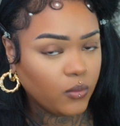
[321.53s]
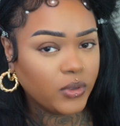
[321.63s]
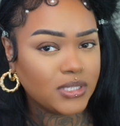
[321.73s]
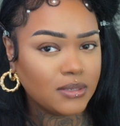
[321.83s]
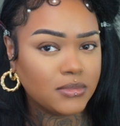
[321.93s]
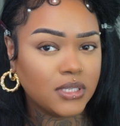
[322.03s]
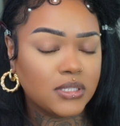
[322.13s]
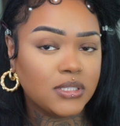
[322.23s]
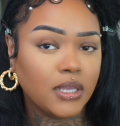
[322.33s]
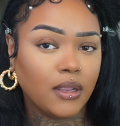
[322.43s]
once I'm done
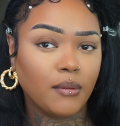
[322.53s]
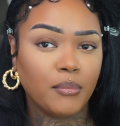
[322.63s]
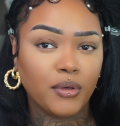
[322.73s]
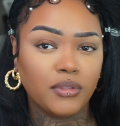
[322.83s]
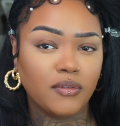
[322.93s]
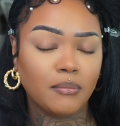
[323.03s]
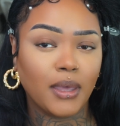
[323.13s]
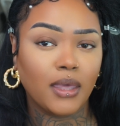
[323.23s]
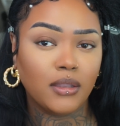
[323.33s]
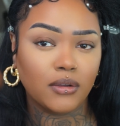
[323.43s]
setting both of
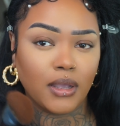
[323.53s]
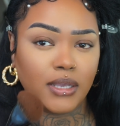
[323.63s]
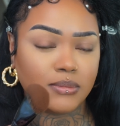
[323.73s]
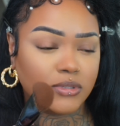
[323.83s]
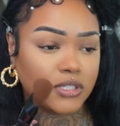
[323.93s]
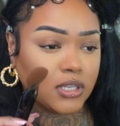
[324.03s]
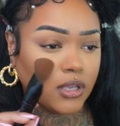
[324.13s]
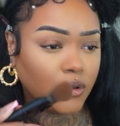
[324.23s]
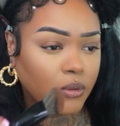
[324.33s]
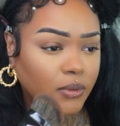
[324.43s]
my under eyes, I'm just gonna
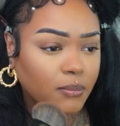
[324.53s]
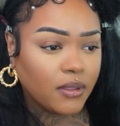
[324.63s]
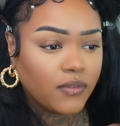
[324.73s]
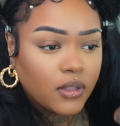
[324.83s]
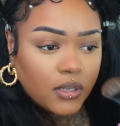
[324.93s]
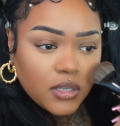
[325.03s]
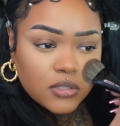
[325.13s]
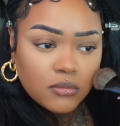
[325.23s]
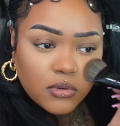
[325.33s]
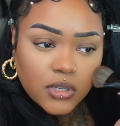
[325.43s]
go in with my
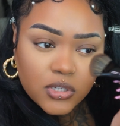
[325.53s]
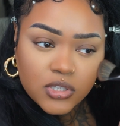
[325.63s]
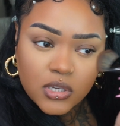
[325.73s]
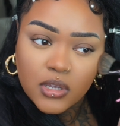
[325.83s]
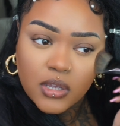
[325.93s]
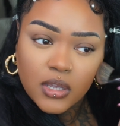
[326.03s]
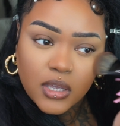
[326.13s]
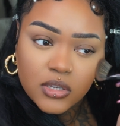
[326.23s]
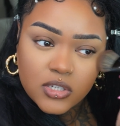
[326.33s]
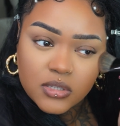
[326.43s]
foundation brush
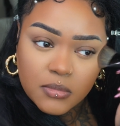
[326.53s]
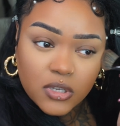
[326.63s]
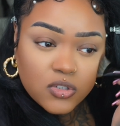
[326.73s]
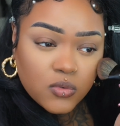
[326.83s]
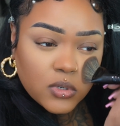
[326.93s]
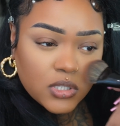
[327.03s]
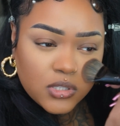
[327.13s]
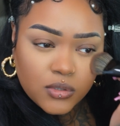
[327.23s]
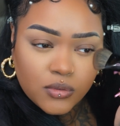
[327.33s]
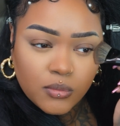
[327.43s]
and just make sure
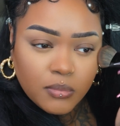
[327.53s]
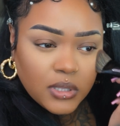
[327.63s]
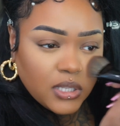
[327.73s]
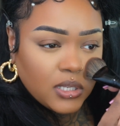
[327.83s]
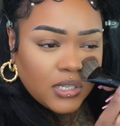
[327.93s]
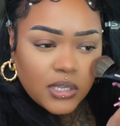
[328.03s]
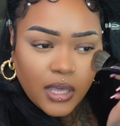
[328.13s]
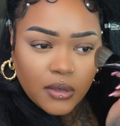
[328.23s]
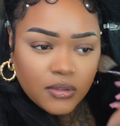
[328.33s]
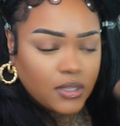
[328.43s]
to blend
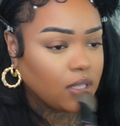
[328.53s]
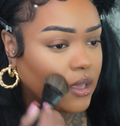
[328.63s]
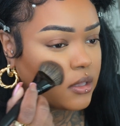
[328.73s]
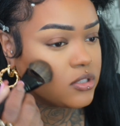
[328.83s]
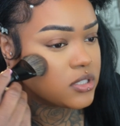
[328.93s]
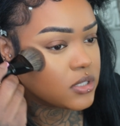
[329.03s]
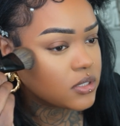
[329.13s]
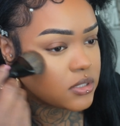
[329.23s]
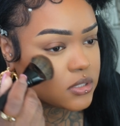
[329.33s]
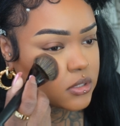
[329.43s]
out the
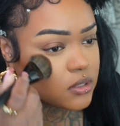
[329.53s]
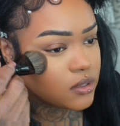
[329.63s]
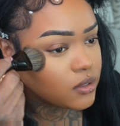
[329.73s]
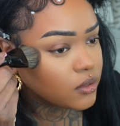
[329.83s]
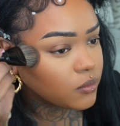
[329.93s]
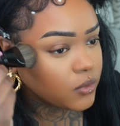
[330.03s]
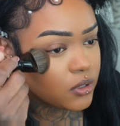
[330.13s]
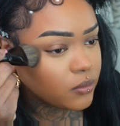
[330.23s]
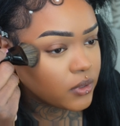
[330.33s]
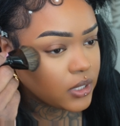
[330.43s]
edges. We
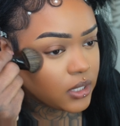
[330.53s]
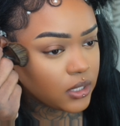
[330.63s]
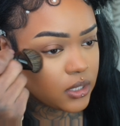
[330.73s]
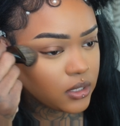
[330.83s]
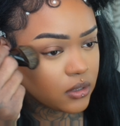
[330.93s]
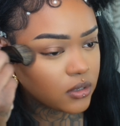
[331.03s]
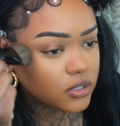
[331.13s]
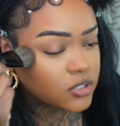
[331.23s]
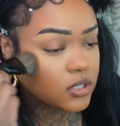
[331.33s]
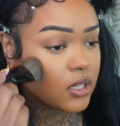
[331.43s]
don't want any
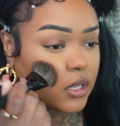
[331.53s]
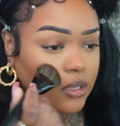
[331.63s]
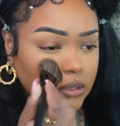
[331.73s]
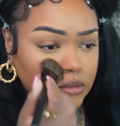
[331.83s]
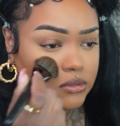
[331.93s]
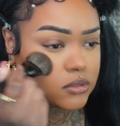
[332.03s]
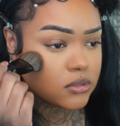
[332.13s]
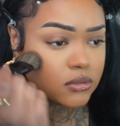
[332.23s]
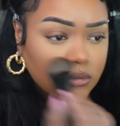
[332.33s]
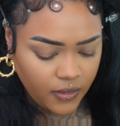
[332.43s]
harsh
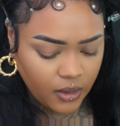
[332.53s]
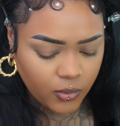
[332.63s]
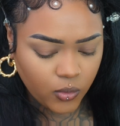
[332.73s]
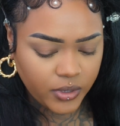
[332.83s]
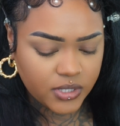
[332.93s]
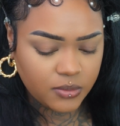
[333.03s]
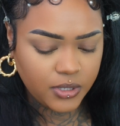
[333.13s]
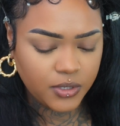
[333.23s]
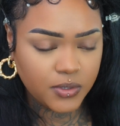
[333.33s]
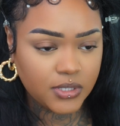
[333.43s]
lines. And then I'm going to be
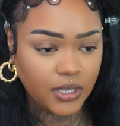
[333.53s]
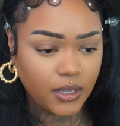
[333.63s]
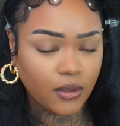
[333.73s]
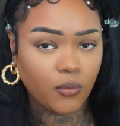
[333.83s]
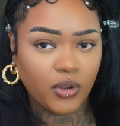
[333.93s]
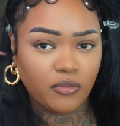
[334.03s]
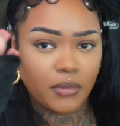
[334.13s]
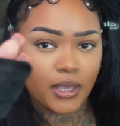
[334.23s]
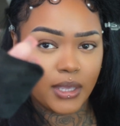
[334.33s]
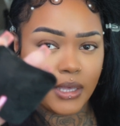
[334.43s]
using one of my